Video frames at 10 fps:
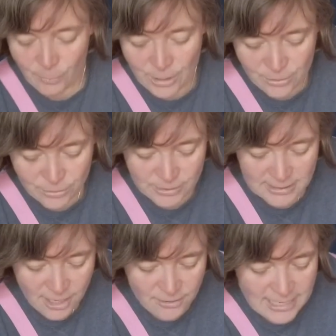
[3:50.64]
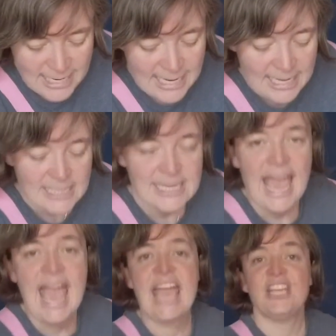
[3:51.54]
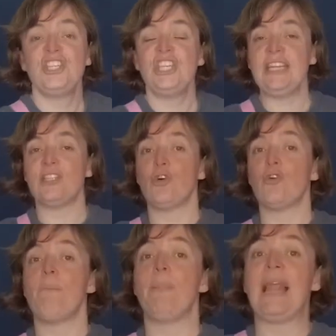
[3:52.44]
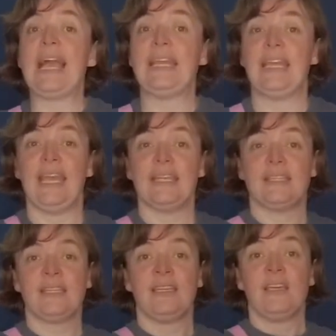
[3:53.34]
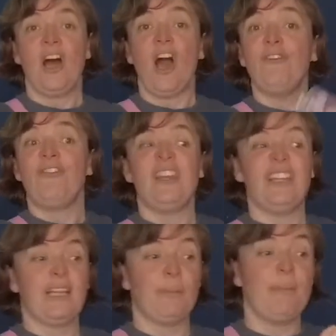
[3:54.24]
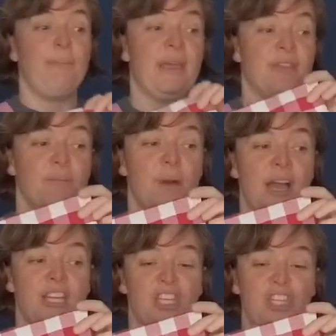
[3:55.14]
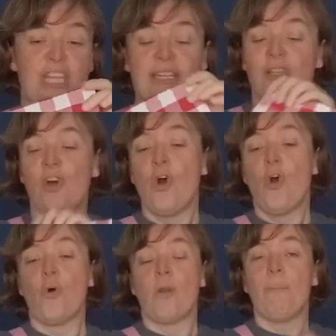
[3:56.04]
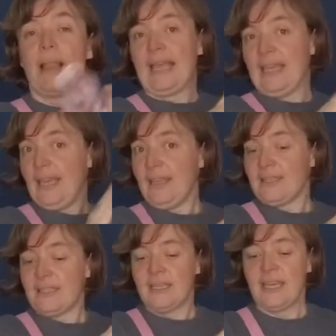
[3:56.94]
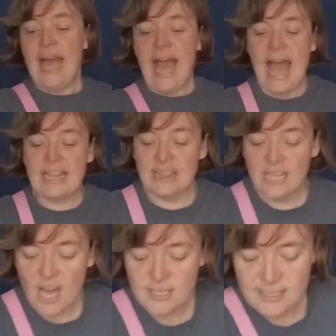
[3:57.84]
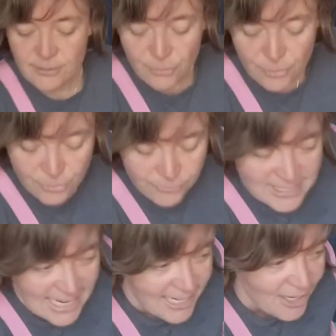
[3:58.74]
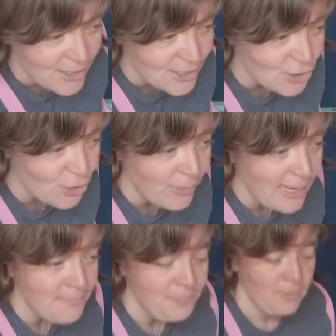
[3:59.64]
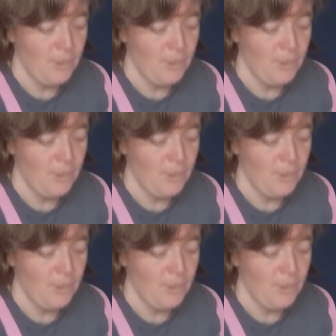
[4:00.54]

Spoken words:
We also need a sheet or a blanket, hopefully a little bit bigger than mine, a sheet or a blanket. And last of all, for telling our story,